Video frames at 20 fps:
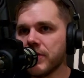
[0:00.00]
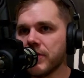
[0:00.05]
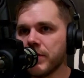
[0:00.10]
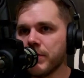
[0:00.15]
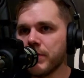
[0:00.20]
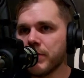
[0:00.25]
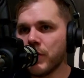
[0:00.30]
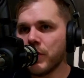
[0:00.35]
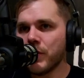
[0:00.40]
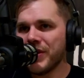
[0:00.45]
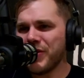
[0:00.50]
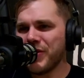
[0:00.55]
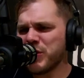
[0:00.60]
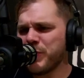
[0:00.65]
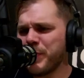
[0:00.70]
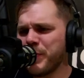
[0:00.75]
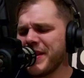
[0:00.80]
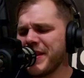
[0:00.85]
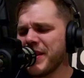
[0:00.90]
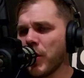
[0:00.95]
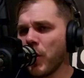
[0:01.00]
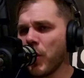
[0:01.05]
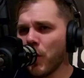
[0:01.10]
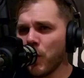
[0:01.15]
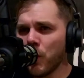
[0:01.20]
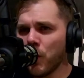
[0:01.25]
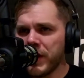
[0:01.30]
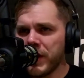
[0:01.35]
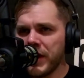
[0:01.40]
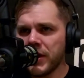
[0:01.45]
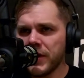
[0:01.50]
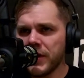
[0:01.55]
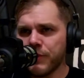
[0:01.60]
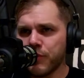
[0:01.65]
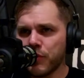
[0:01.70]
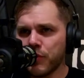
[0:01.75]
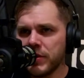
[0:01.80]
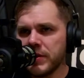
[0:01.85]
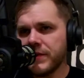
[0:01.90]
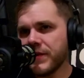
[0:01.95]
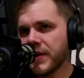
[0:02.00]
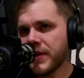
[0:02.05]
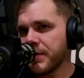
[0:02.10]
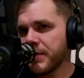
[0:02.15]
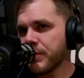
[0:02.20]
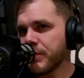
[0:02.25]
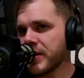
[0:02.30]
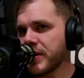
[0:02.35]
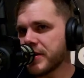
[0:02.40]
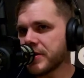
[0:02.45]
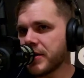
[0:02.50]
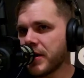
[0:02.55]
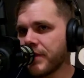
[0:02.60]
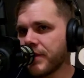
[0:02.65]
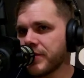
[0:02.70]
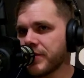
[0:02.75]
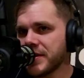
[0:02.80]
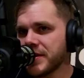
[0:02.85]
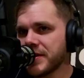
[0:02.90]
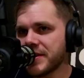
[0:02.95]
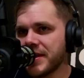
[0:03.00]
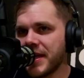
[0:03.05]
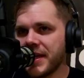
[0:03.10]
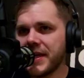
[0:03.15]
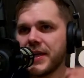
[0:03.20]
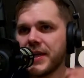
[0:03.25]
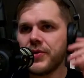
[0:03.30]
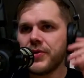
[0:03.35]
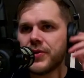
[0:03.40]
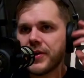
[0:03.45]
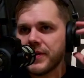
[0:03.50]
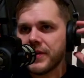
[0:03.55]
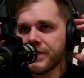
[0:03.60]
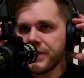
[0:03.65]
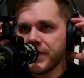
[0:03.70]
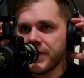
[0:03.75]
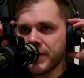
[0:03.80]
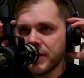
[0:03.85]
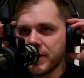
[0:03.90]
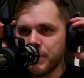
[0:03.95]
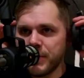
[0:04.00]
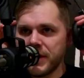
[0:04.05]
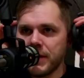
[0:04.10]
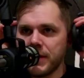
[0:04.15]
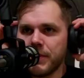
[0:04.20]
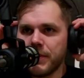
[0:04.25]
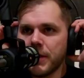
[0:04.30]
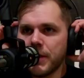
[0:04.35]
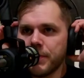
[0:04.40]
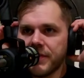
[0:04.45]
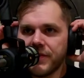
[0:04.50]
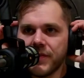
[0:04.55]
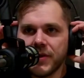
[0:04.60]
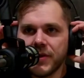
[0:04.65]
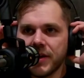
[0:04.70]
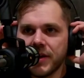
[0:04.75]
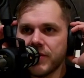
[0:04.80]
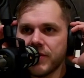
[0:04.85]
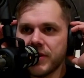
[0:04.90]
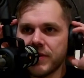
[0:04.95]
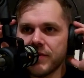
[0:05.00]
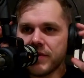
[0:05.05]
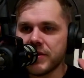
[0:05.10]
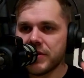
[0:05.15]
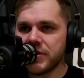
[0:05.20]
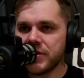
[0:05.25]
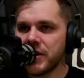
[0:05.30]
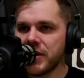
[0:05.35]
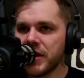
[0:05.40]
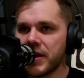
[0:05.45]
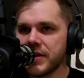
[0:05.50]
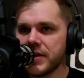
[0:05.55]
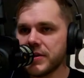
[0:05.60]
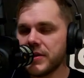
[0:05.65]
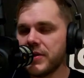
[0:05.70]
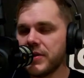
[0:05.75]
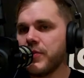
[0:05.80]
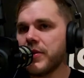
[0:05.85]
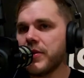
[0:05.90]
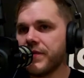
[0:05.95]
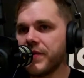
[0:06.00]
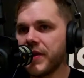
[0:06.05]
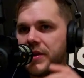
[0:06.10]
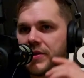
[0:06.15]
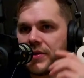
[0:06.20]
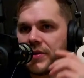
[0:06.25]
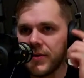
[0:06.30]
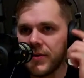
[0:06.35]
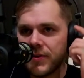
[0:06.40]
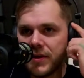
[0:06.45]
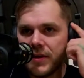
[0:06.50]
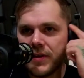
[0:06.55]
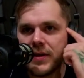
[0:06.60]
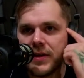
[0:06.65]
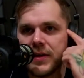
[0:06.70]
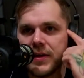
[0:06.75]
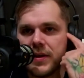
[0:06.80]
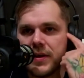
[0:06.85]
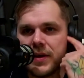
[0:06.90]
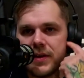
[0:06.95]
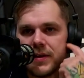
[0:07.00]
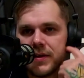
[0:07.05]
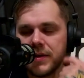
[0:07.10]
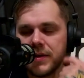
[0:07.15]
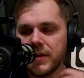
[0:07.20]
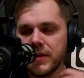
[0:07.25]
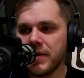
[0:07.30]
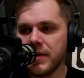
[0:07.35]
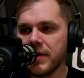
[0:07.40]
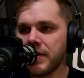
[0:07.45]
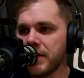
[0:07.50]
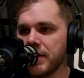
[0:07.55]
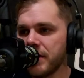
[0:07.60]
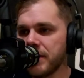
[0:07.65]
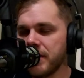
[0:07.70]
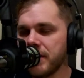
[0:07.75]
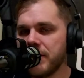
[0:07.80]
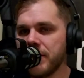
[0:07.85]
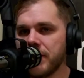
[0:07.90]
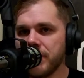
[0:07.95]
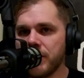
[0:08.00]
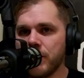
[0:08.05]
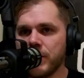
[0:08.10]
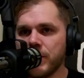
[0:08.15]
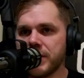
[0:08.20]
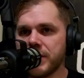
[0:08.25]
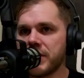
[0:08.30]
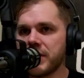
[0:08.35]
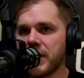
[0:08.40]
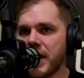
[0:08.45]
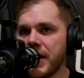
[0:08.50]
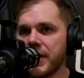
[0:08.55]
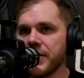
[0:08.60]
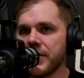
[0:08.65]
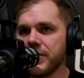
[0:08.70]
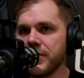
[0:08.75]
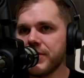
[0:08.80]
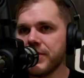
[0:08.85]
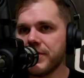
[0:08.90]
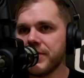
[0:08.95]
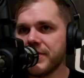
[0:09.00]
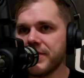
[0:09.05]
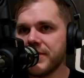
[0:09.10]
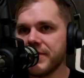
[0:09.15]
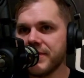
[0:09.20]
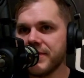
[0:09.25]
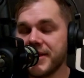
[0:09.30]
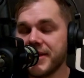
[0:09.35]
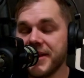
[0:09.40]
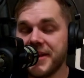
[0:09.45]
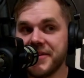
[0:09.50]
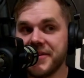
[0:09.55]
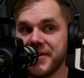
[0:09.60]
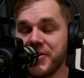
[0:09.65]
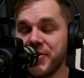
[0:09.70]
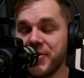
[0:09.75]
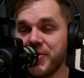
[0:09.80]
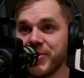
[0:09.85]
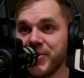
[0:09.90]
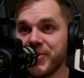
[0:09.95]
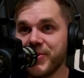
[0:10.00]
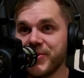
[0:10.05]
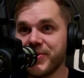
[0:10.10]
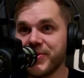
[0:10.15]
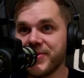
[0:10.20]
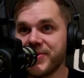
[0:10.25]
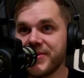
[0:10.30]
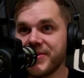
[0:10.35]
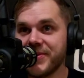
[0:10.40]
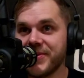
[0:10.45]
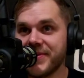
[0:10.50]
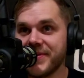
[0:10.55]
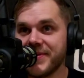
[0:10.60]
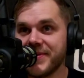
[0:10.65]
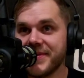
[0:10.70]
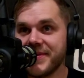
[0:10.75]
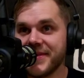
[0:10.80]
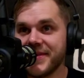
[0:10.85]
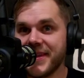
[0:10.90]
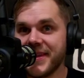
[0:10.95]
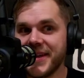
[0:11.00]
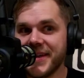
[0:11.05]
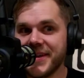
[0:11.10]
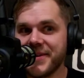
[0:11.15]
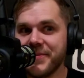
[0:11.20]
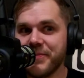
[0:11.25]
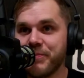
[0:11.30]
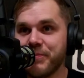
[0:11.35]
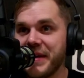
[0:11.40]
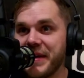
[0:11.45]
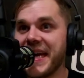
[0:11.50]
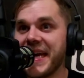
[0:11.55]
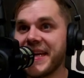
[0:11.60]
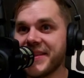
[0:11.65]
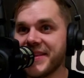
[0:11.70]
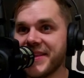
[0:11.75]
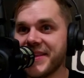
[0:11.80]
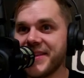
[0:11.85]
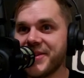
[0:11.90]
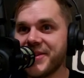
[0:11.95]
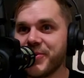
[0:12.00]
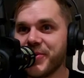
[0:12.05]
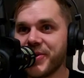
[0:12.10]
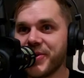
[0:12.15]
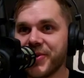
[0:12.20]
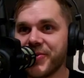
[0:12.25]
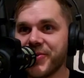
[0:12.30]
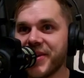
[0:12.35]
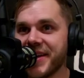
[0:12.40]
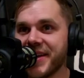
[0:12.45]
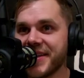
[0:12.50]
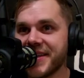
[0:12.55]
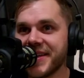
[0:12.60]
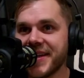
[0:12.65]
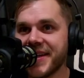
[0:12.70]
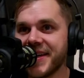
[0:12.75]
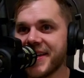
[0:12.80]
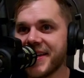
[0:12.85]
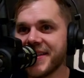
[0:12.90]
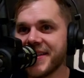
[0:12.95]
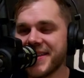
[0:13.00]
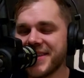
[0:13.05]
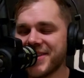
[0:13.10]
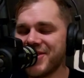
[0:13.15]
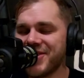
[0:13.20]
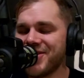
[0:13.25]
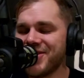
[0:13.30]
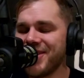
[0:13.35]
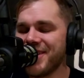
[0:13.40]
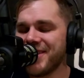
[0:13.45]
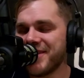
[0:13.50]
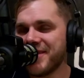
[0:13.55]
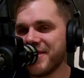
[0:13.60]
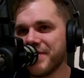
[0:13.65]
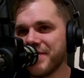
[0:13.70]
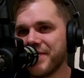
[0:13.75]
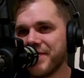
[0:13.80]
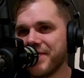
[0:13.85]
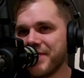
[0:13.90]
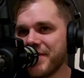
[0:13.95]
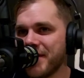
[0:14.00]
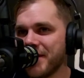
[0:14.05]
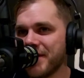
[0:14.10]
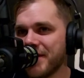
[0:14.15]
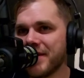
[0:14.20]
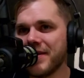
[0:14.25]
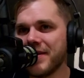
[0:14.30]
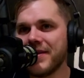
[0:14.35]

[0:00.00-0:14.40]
But when you spend the whole week of pre-fight press conferences saying how you're going to fuck Khabib up if he'll ever give you the chance and you want to fight Tony again and, you want the title, like, then you lose, like, badly to an unranked guy, like, shut the fuck up.